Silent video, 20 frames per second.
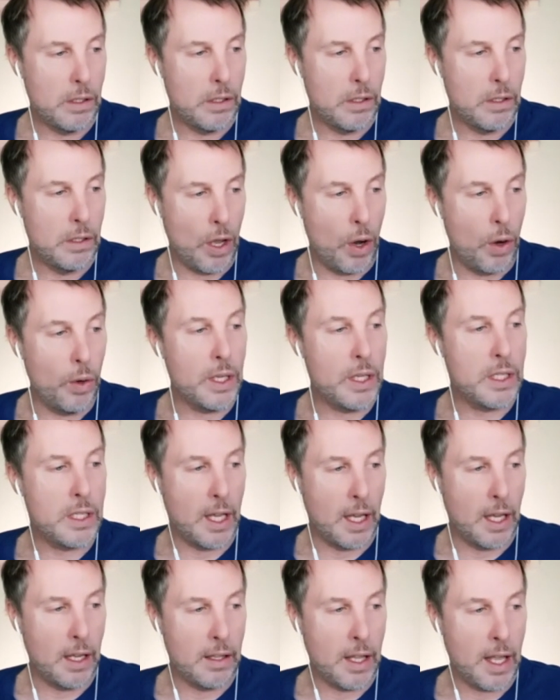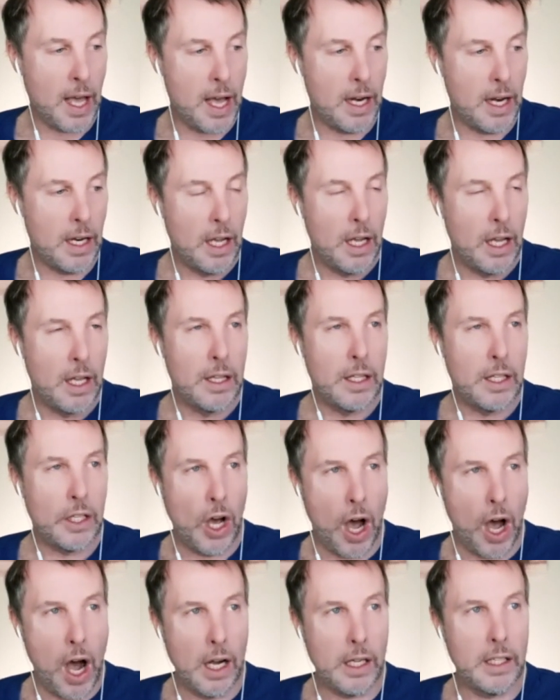noticing that the
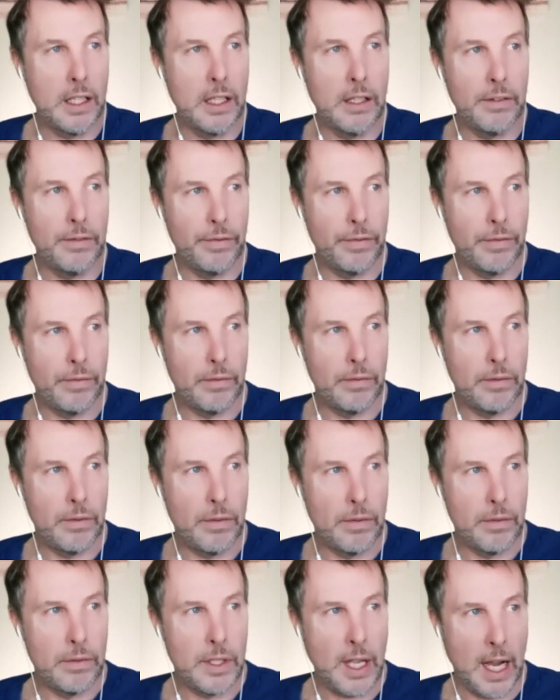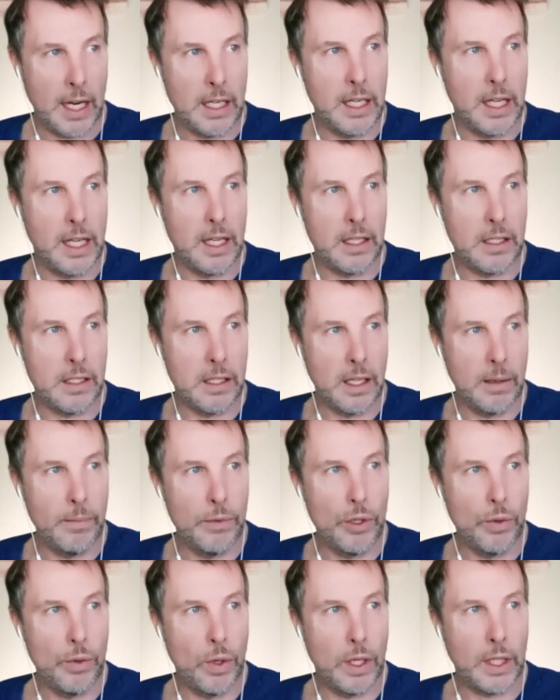cognitive techniques seem
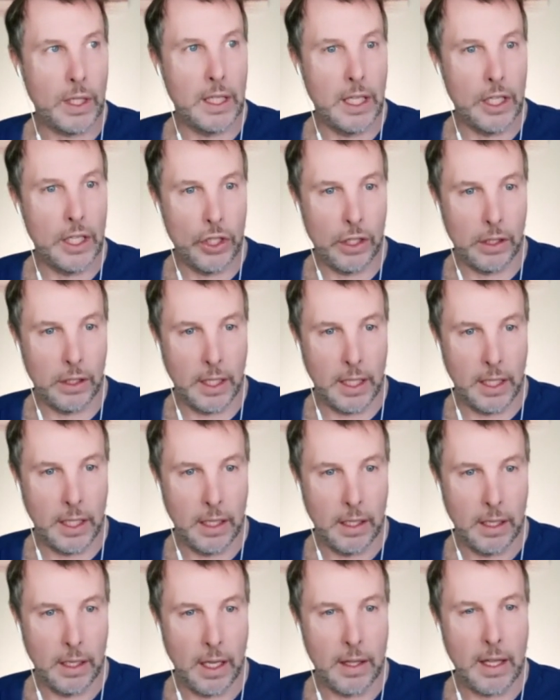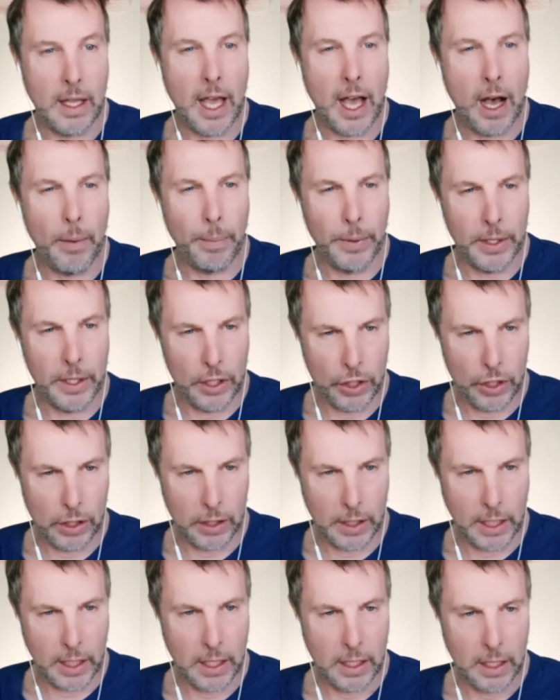to work initially and they help
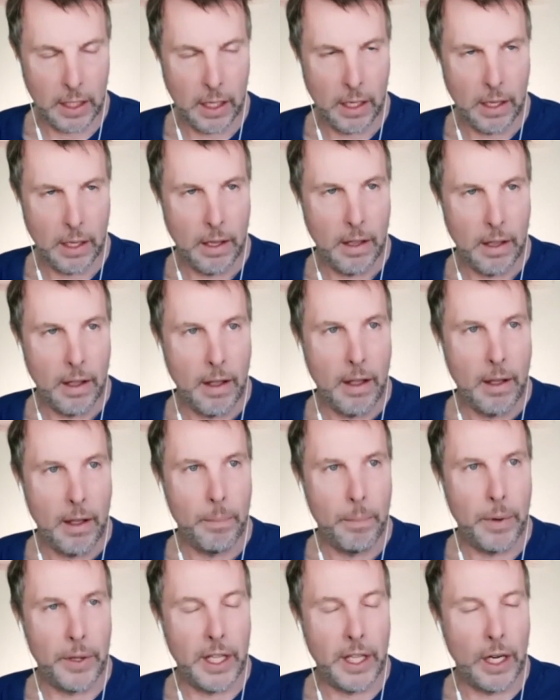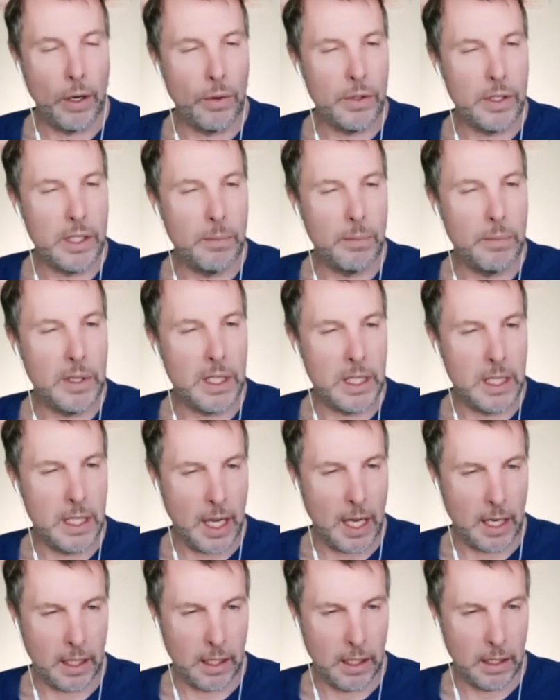initially, but they don't seem to
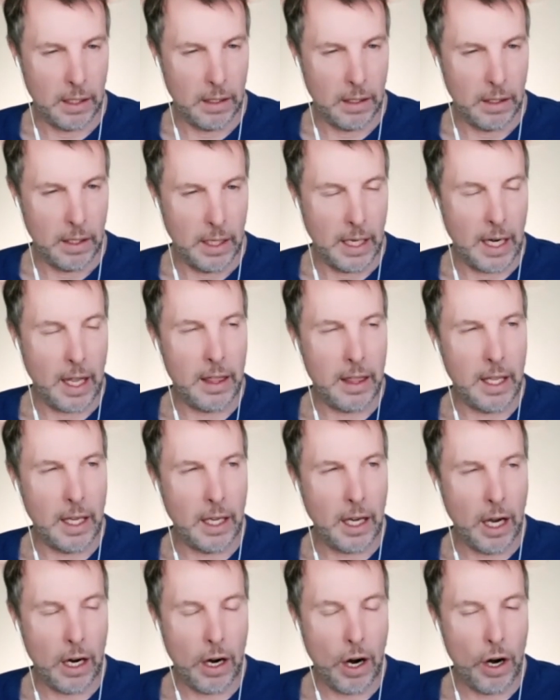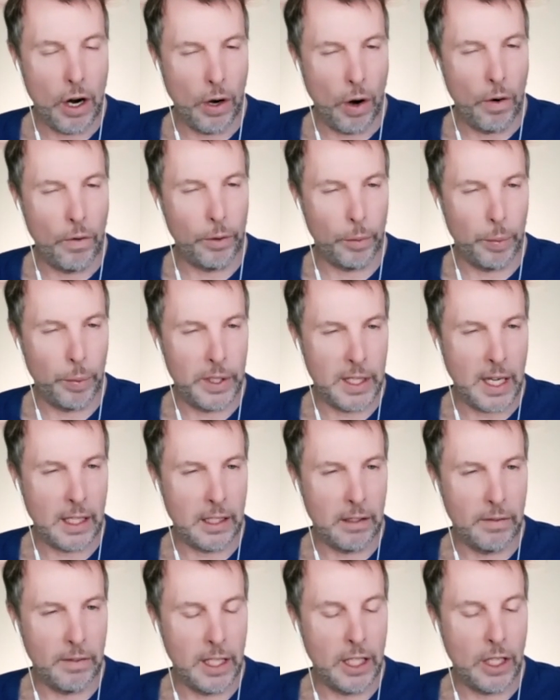stick. And I think our, our
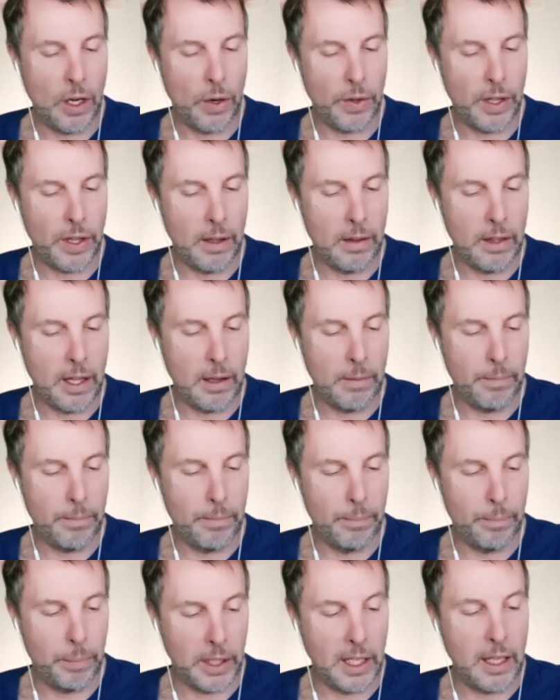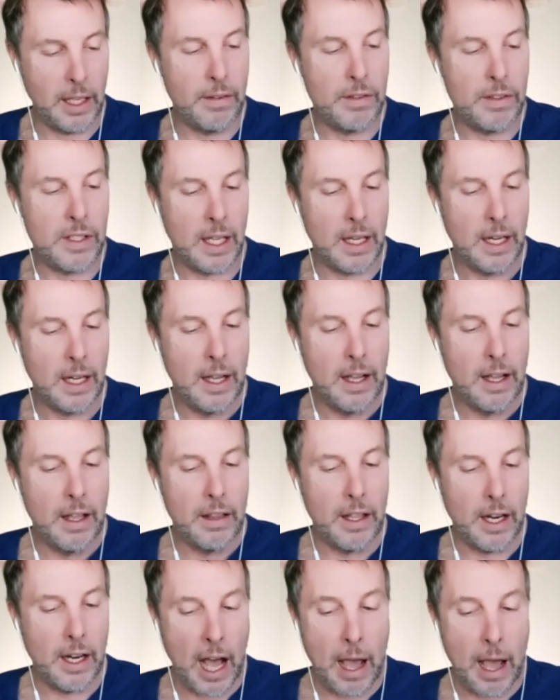overprotective ego that that believes that
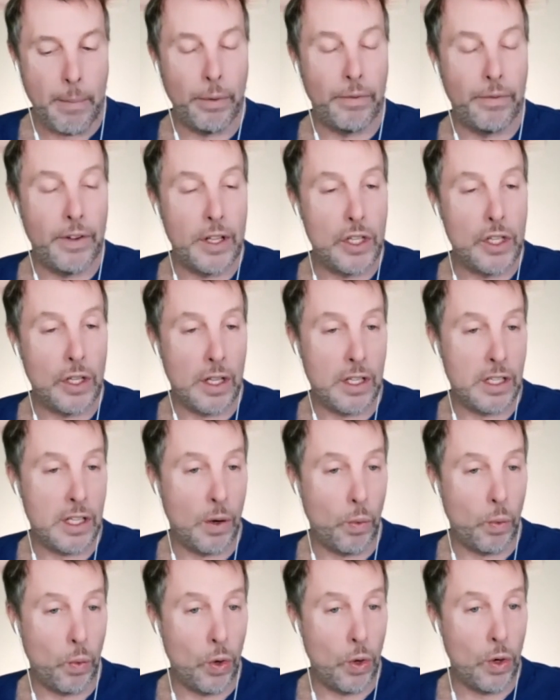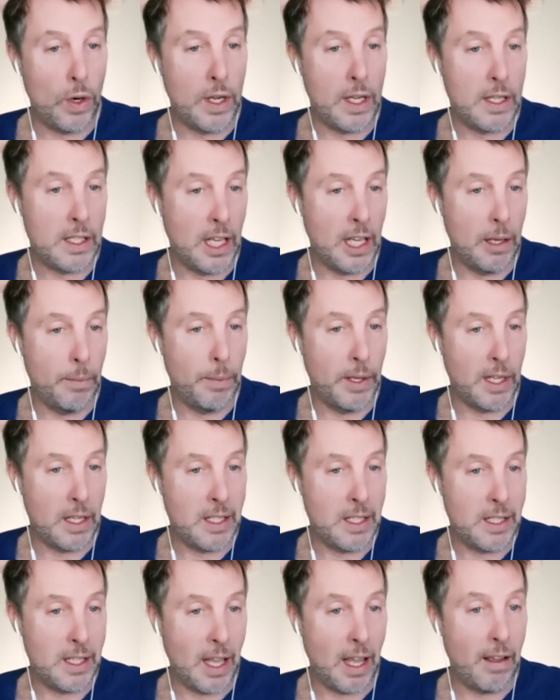that hypervigilance and worry is keeping
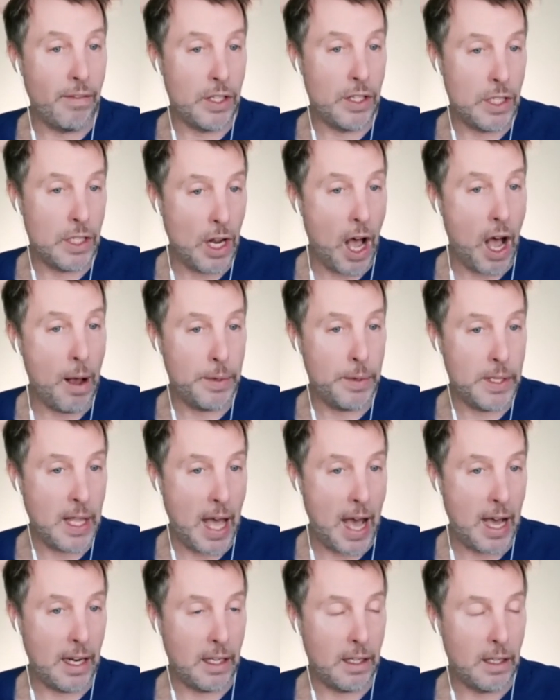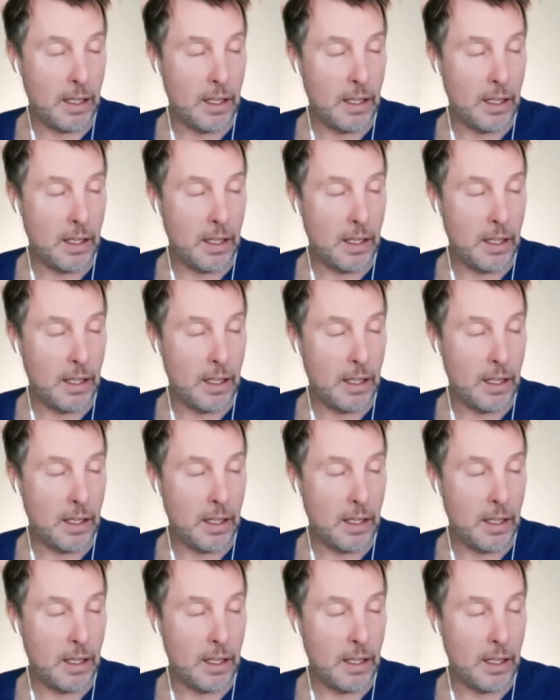us safe stops that.